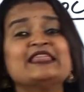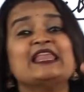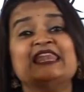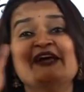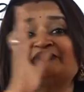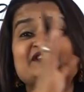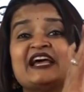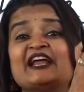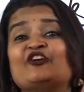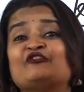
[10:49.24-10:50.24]
the left
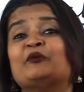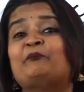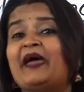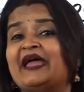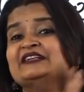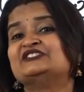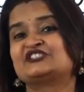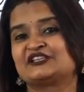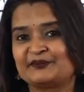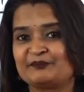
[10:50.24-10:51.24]
side of the
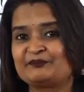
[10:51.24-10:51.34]
page.